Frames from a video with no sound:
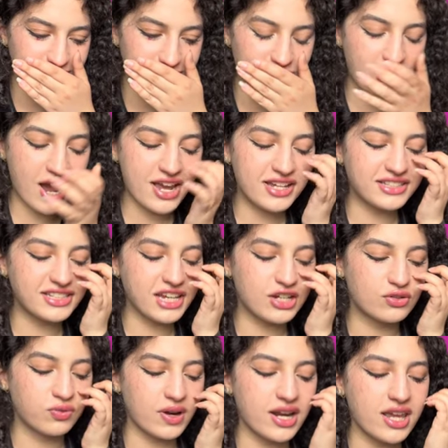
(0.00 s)
Why is he
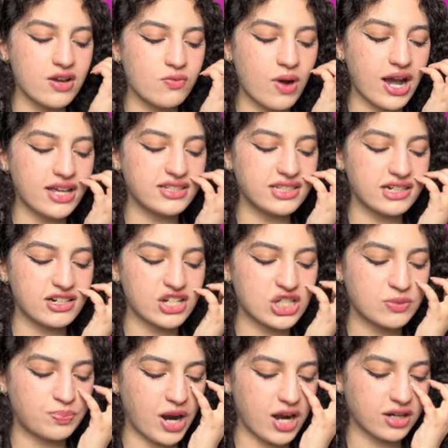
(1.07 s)
grinning? Why is there a
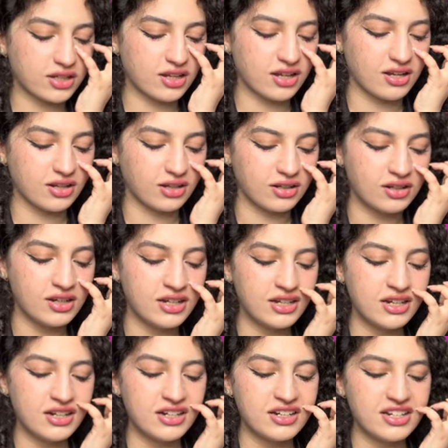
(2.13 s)
sparkle?
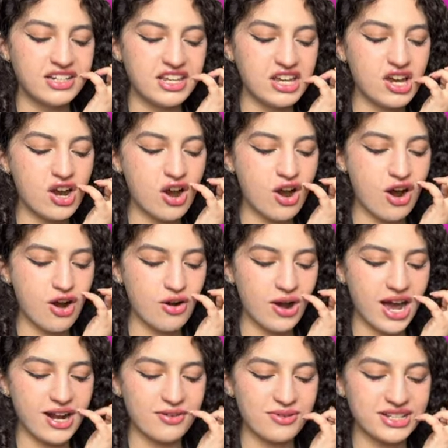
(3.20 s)
Ew, I don't
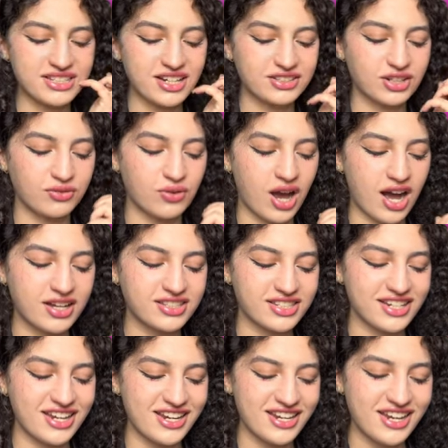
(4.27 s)
want to talk to
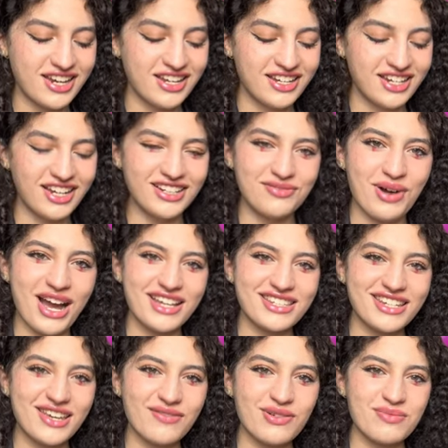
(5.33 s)
Roxy. Why is he
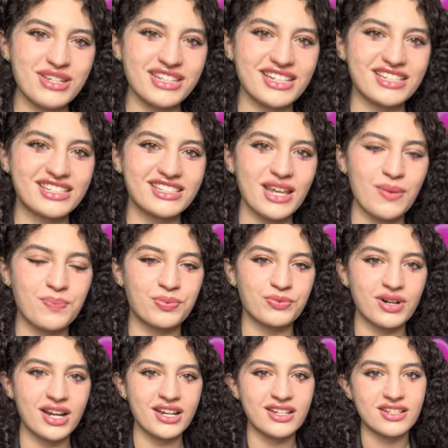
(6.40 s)
giving me the simp
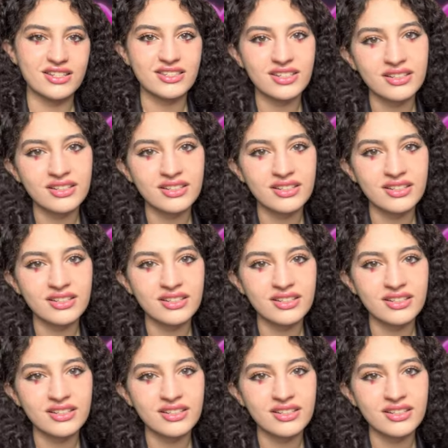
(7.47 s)
riz?